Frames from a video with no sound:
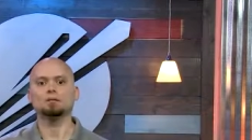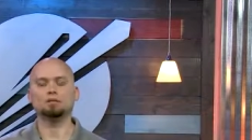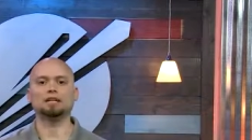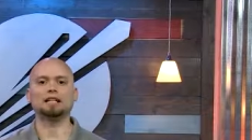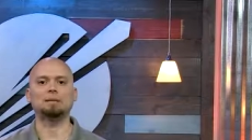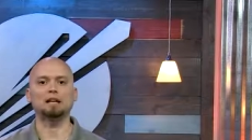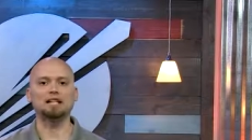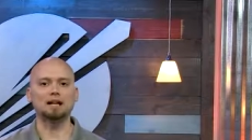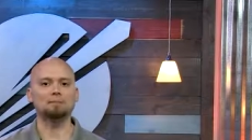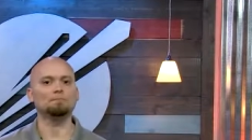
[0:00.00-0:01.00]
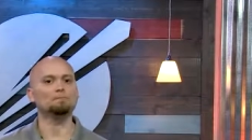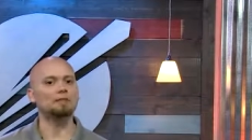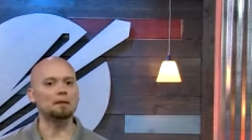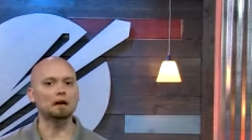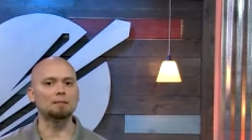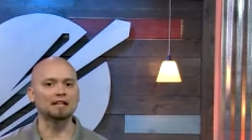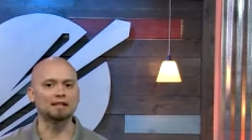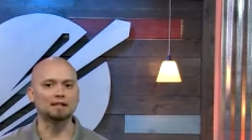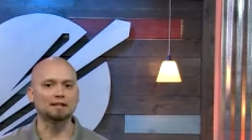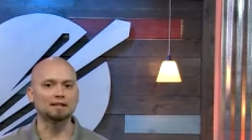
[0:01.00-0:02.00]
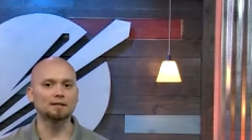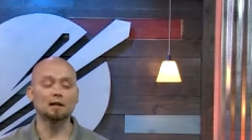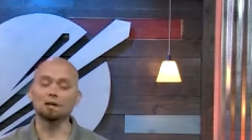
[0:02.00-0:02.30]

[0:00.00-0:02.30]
putting that money up. That might make sense.